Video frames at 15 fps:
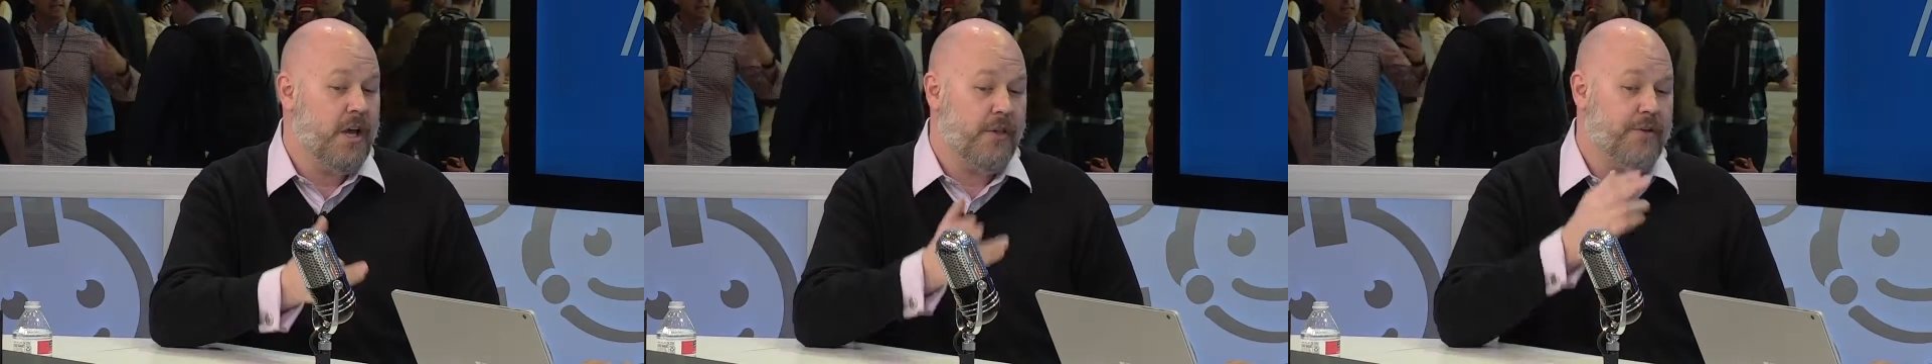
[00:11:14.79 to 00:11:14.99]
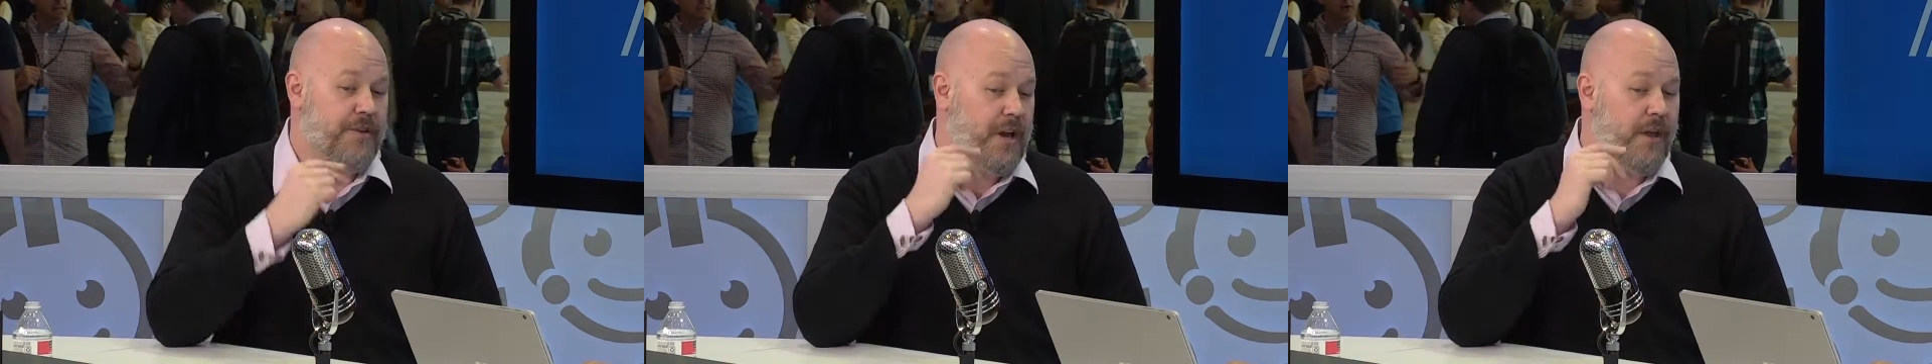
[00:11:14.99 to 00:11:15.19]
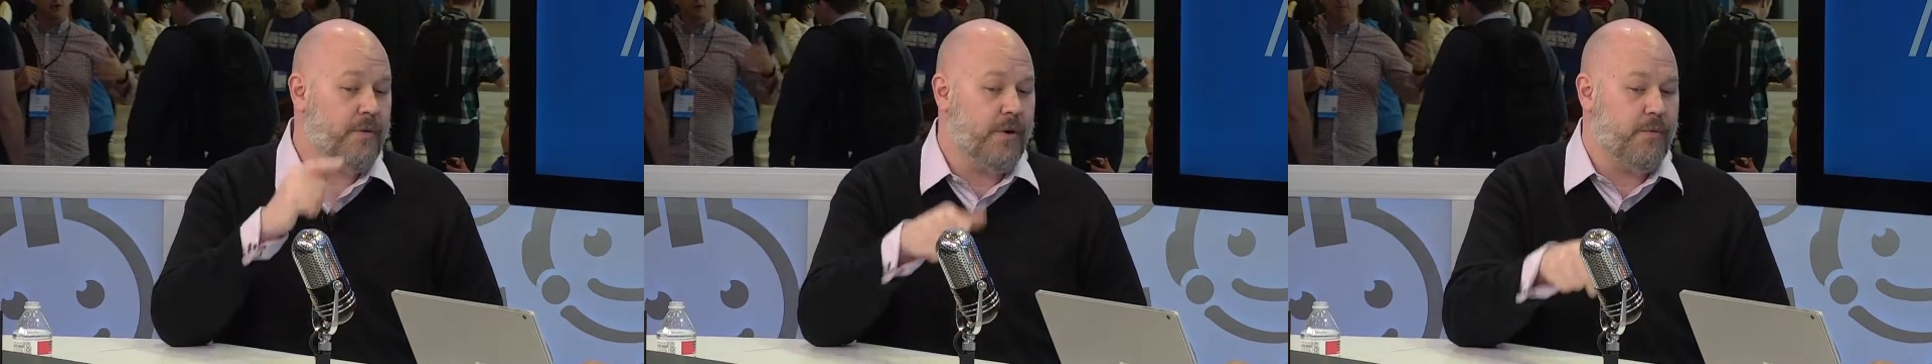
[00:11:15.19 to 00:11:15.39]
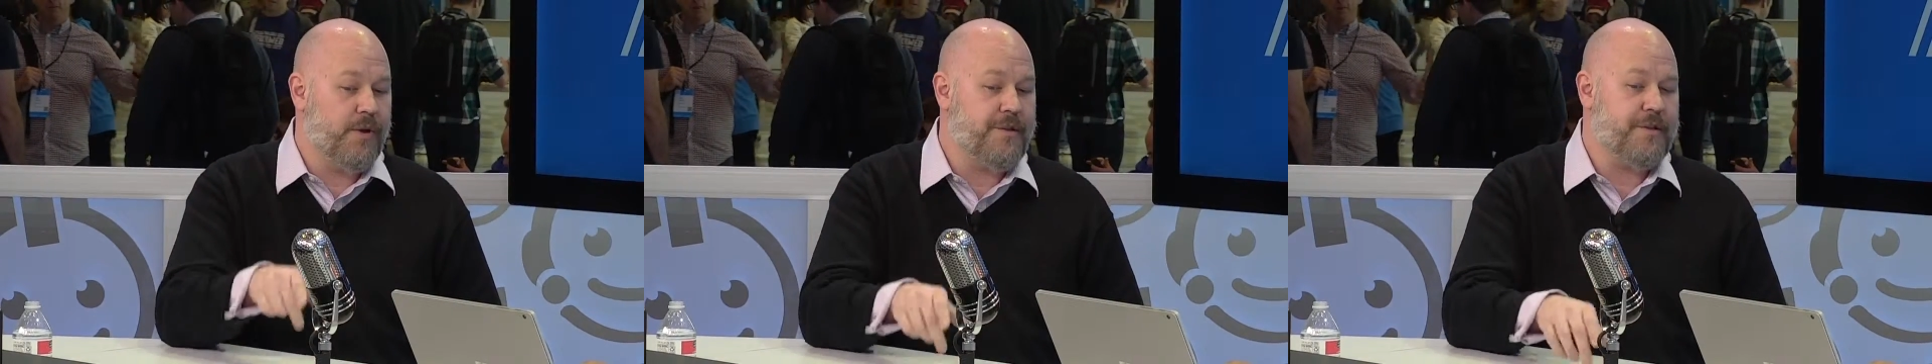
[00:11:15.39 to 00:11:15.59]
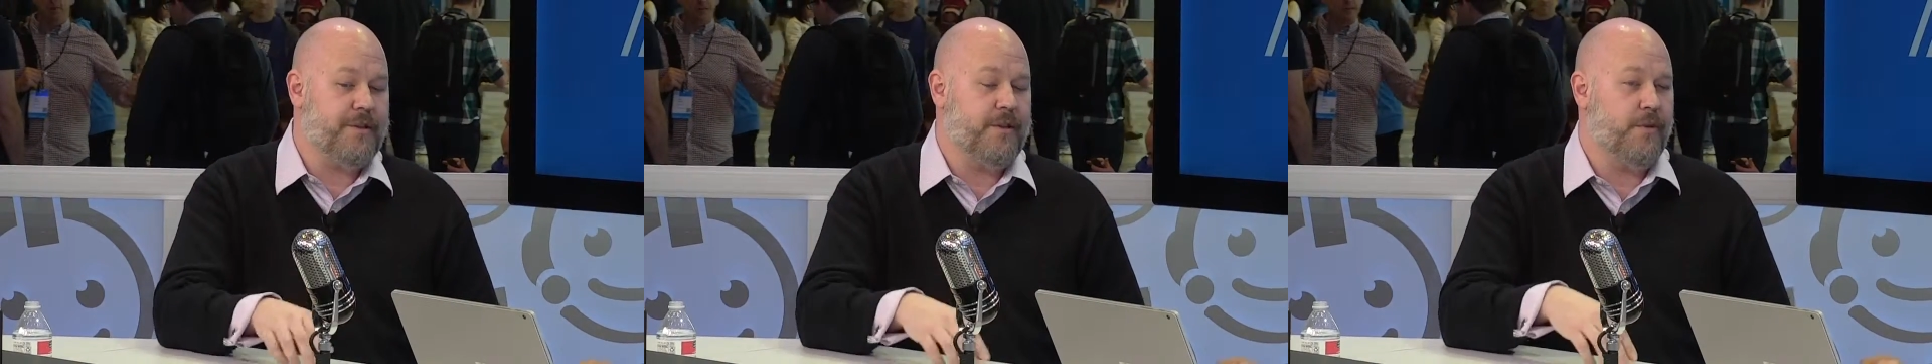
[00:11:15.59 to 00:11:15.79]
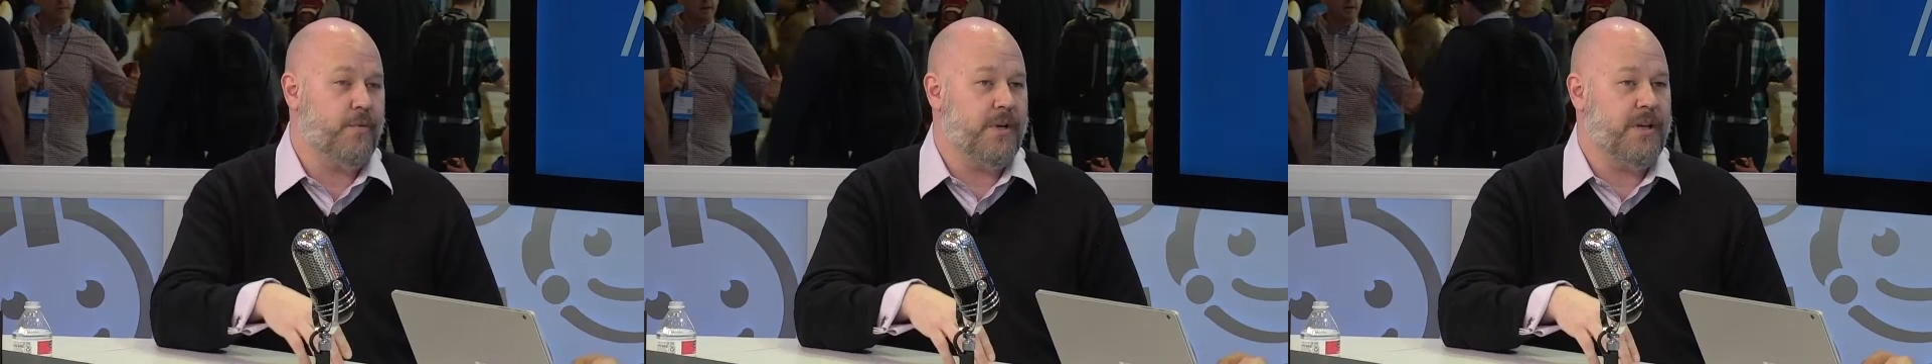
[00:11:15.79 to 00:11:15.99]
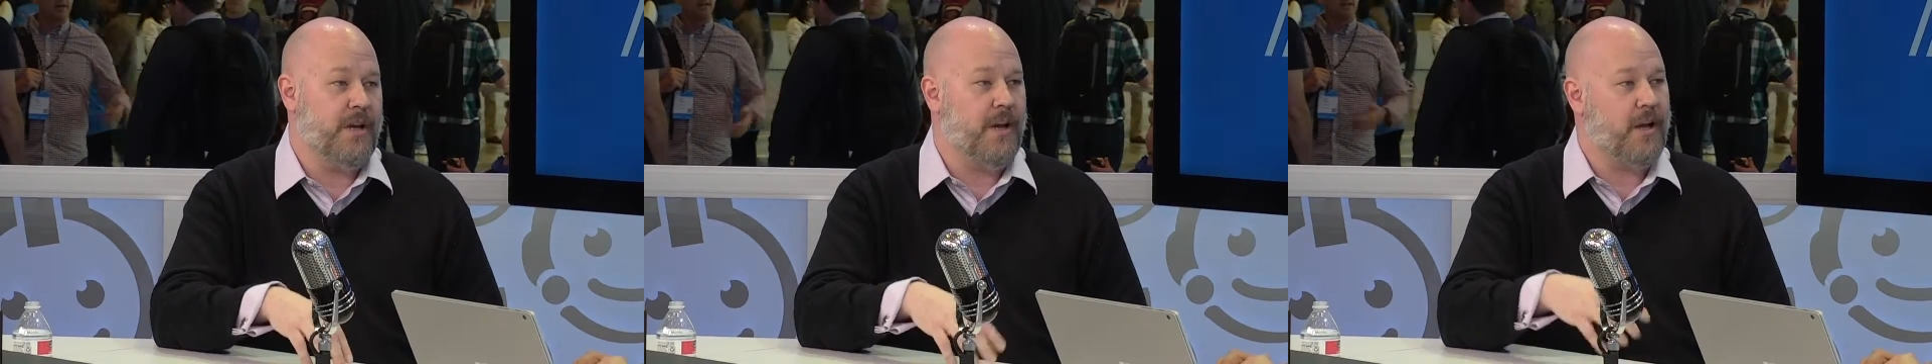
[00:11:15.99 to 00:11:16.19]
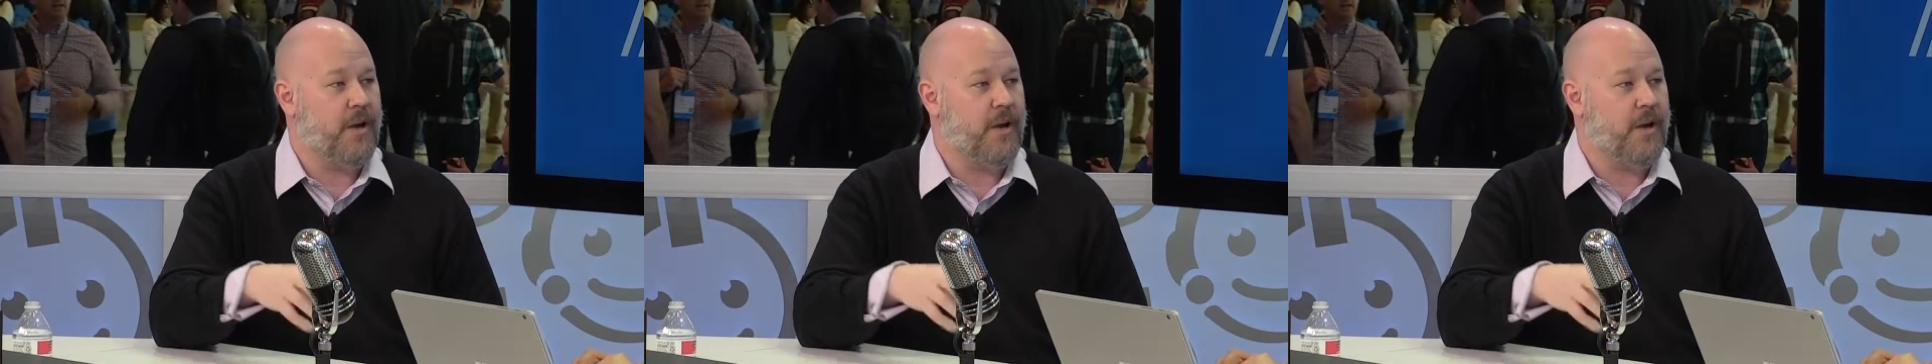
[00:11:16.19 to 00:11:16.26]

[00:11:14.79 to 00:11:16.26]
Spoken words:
There's another one recently that we did a